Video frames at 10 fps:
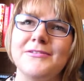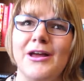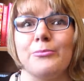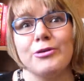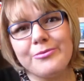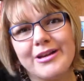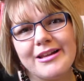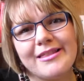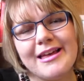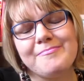So now I'm
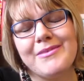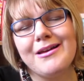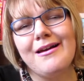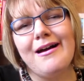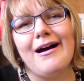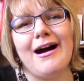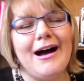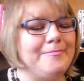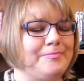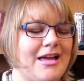rereading them,
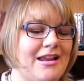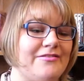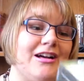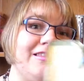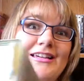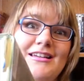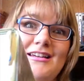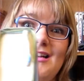and I've got like